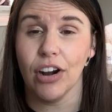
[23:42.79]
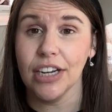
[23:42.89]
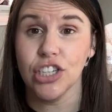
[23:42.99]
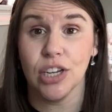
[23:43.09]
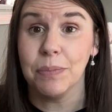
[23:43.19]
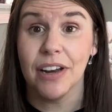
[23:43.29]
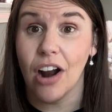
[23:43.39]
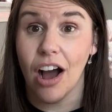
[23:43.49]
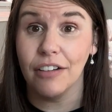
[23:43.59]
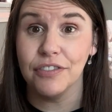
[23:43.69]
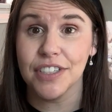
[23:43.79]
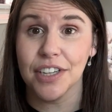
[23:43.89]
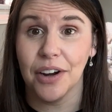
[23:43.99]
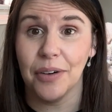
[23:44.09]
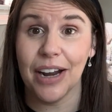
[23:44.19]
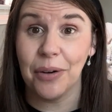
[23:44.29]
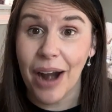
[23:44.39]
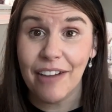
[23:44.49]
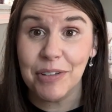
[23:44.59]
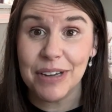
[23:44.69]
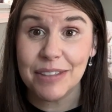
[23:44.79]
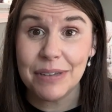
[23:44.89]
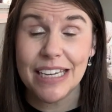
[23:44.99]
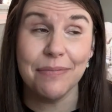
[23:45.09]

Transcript: shipped it off, so I don't have it with me,